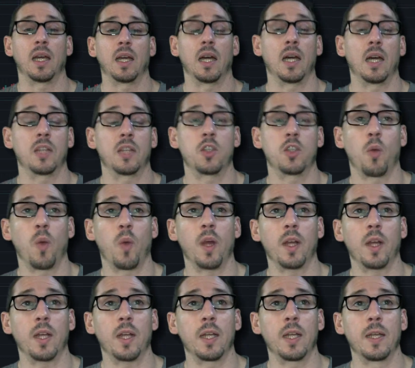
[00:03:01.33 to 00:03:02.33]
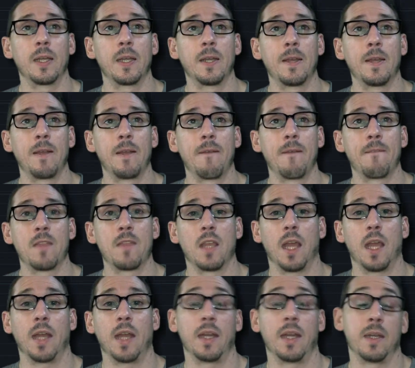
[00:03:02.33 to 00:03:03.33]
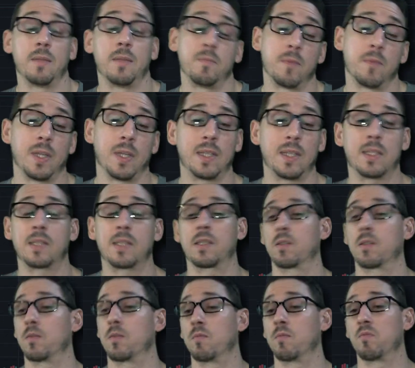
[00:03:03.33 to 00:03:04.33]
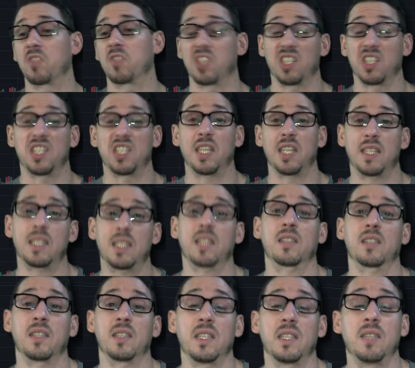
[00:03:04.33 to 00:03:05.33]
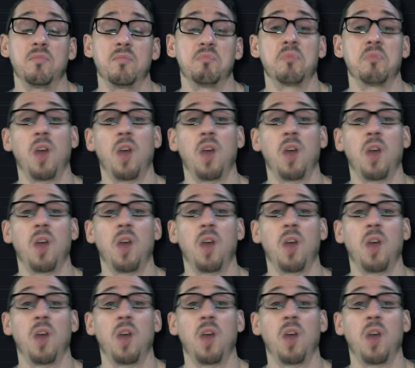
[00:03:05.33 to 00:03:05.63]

to work. And it's statistically